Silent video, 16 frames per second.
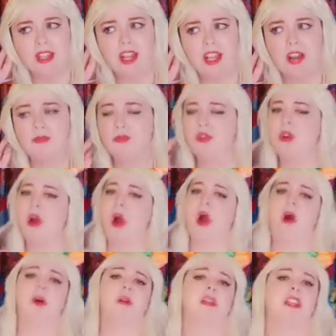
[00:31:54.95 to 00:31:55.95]
Come
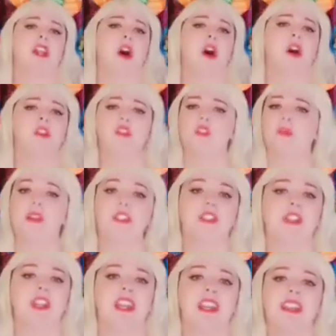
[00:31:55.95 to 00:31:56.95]
roll in all the
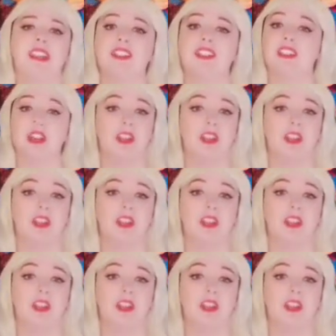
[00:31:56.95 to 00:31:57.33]
riches